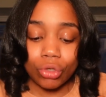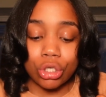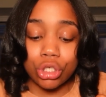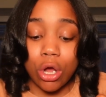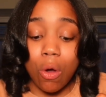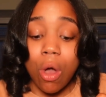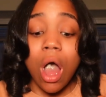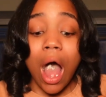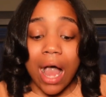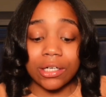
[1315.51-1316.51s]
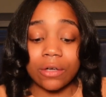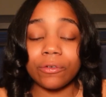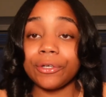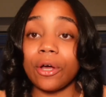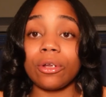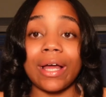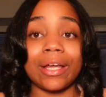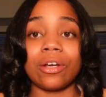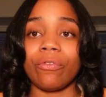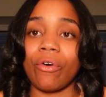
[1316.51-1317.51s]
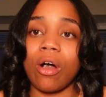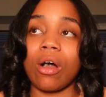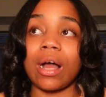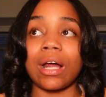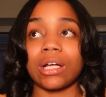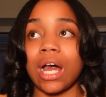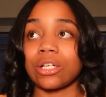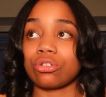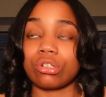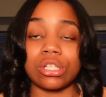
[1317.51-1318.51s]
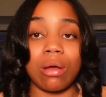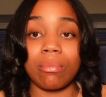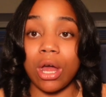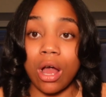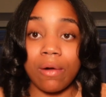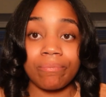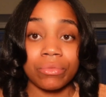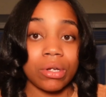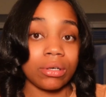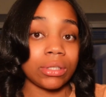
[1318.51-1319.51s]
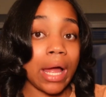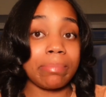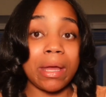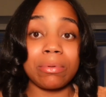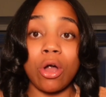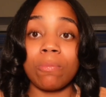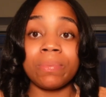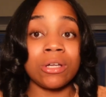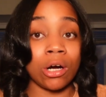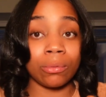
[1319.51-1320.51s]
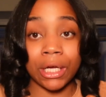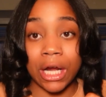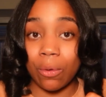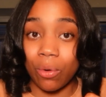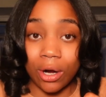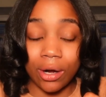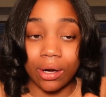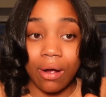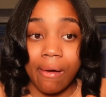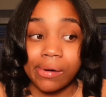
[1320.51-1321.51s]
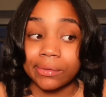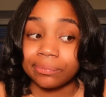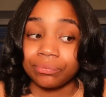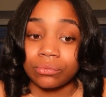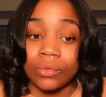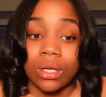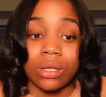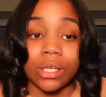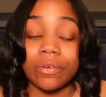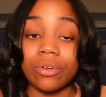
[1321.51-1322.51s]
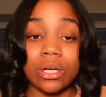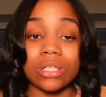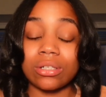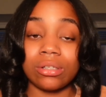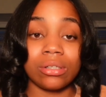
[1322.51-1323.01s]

So I definitely know like in the fall I gotta kinda switch something up. Like maybe go PRN at work. Even though that's